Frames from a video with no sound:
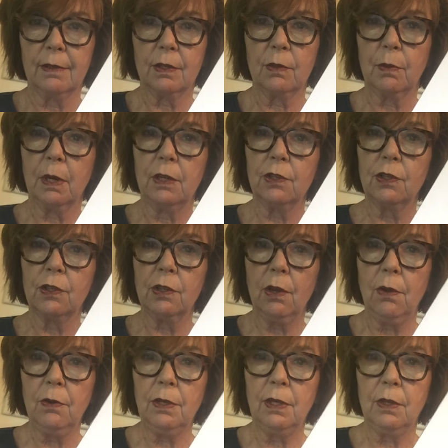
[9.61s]
So we're going to
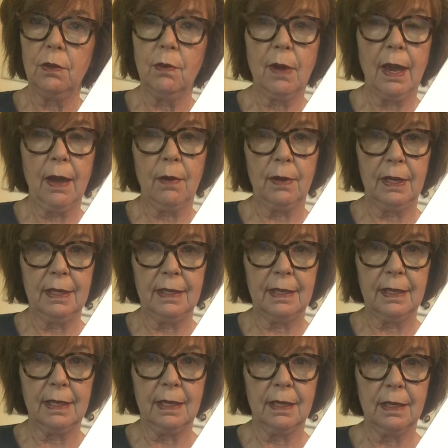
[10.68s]
show you how
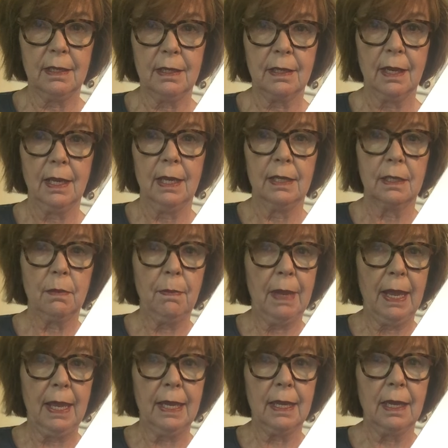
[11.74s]
easy it is to
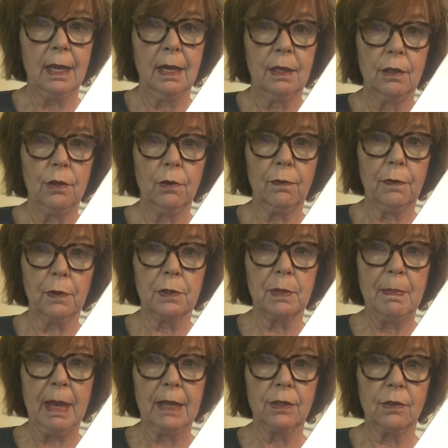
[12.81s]
make your
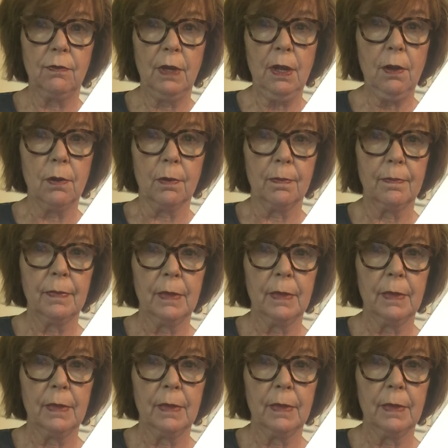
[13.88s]
first batch of dough.